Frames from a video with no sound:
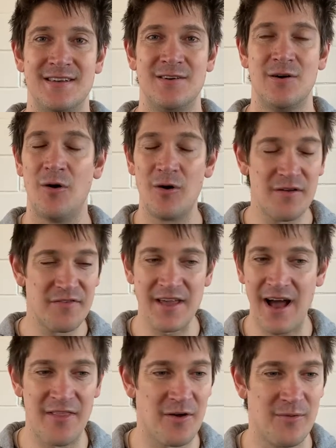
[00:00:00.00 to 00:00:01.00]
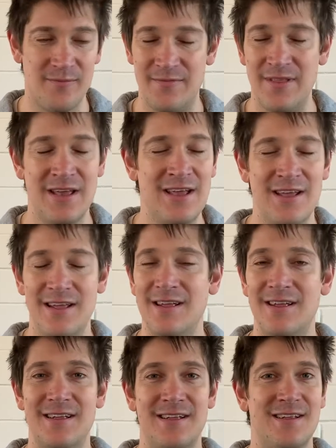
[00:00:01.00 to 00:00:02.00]
All of the other
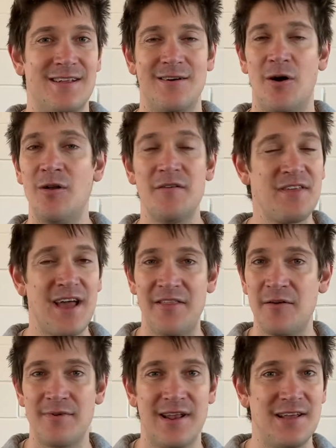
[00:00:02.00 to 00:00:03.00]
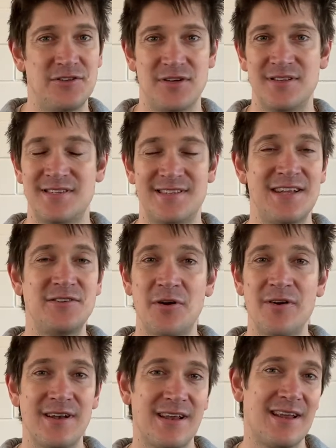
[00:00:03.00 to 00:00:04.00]
all of the other religions, they
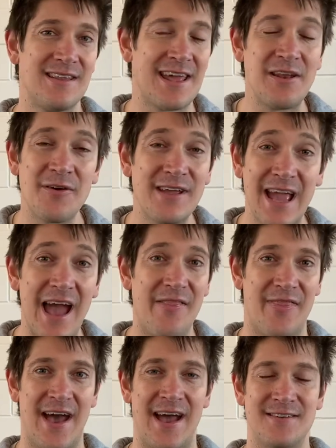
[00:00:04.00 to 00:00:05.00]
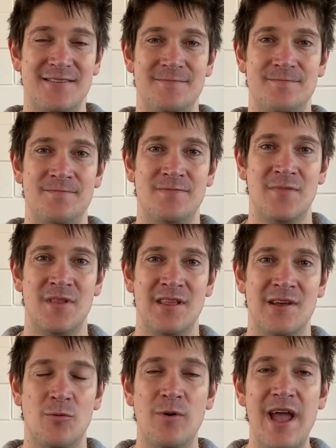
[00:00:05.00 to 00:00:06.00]
don't they don't get that.
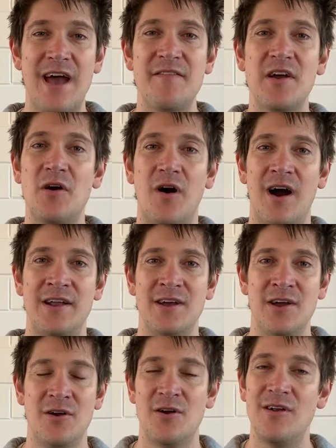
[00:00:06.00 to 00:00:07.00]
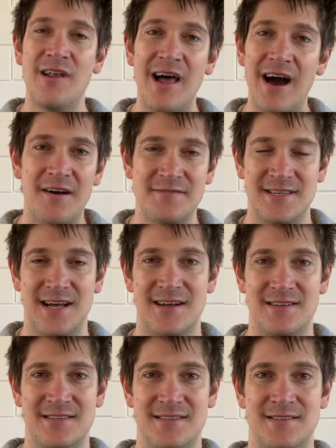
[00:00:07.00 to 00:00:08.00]
We have a God who loves
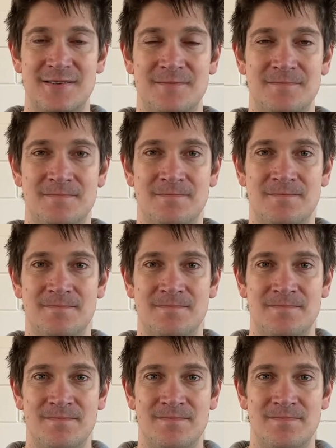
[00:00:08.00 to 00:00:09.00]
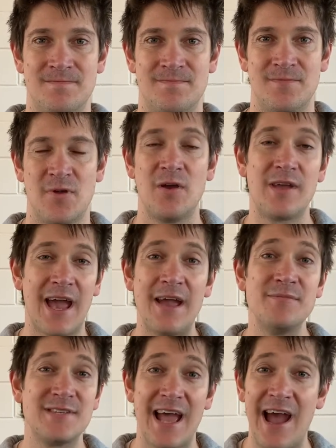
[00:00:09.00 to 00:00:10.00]
us, who
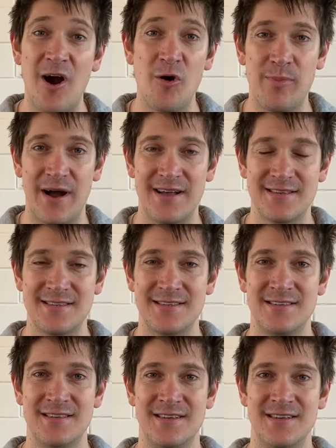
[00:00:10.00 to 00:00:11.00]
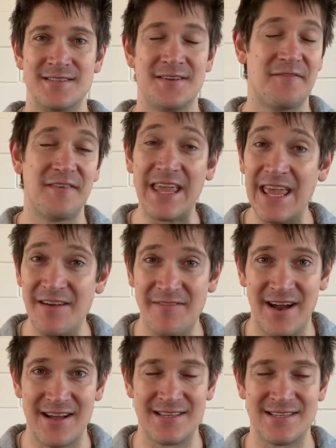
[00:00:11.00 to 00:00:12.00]
came to help us, to forgive
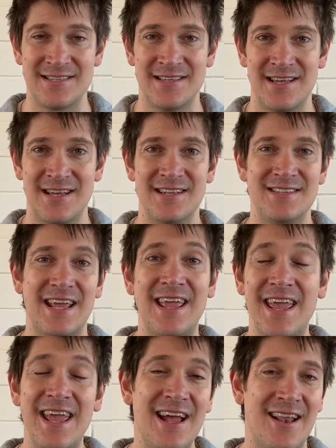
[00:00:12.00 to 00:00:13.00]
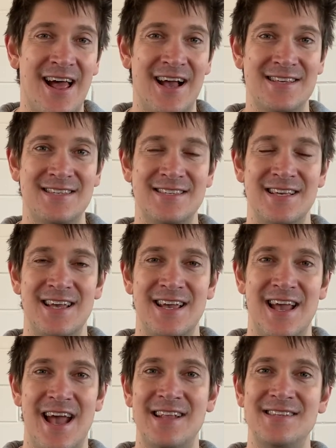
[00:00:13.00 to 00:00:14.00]
us, to heal us,
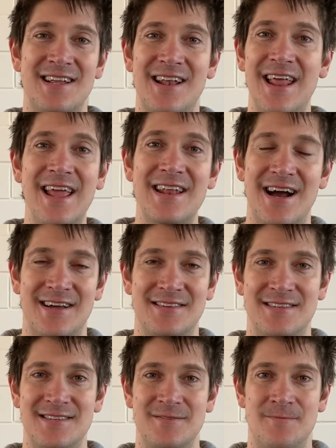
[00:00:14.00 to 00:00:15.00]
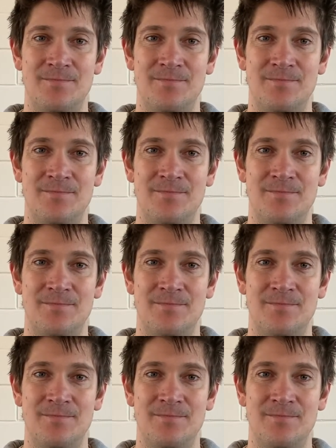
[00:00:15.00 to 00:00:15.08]
and to lead us.